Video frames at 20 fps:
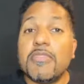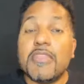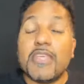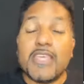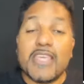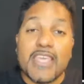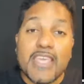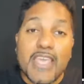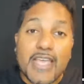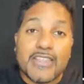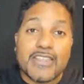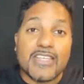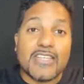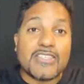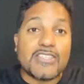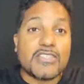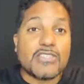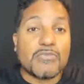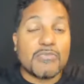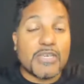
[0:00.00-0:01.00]
yet
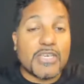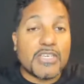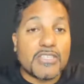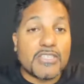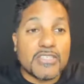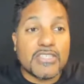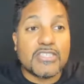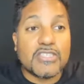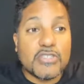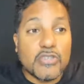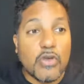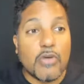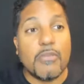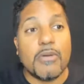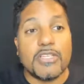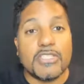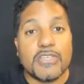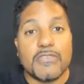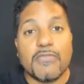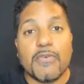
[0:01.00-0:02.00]
because there's so
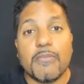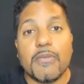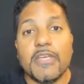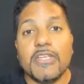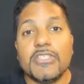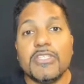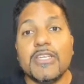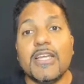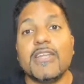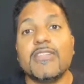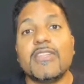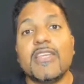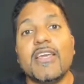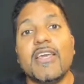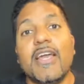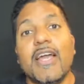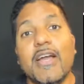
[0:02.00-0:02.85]
much information out there.